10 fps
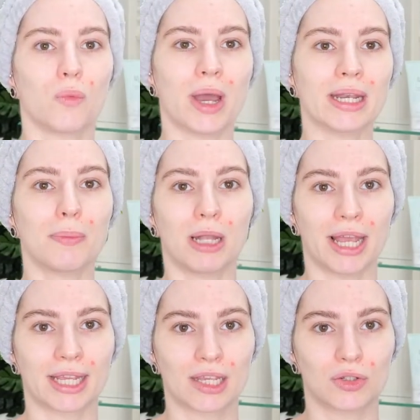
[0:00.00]
when
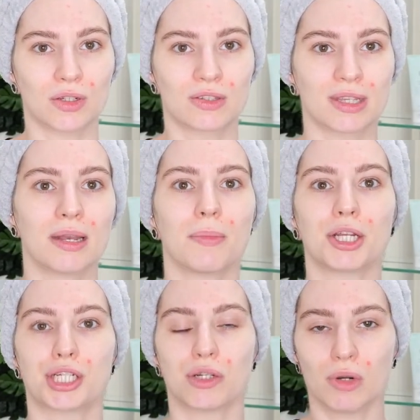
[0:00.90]
applying it to the skin, my
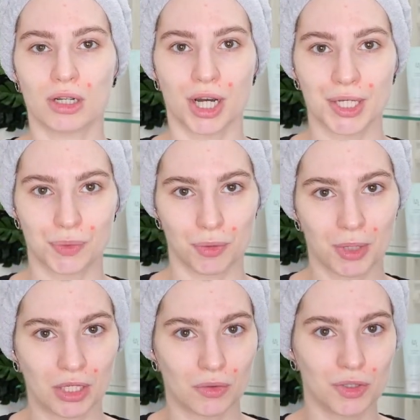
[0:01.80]
general guide would
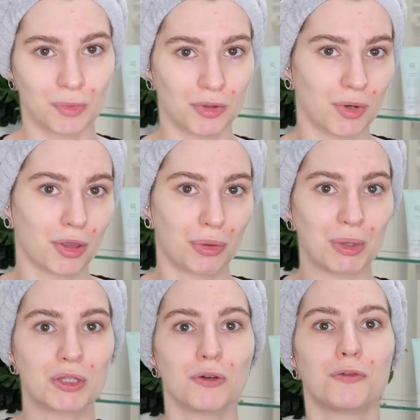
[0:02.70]
be use between
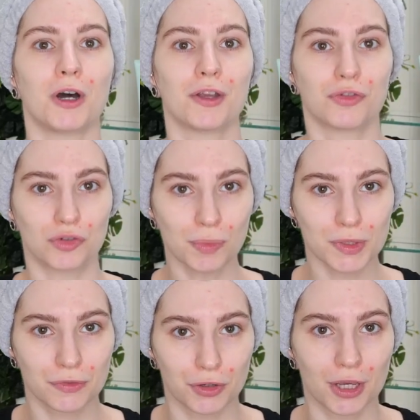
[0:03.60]
3 to 5
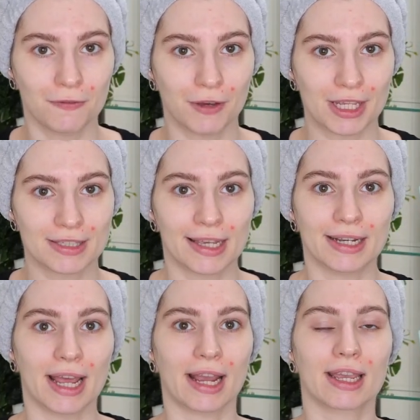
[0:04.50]
drops for your face
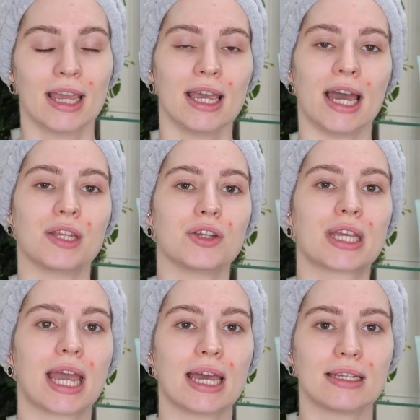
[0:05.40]
and neck. And you
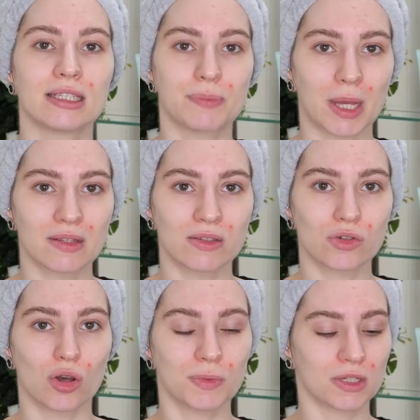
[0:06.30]
can dispense the
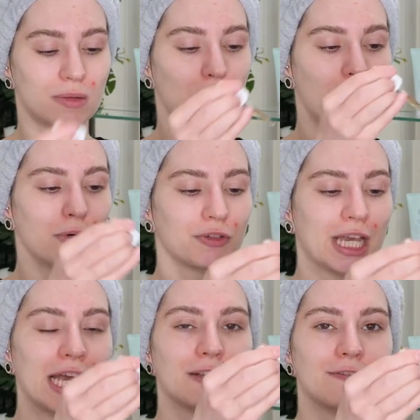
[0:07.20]
drops in the palm of your hand,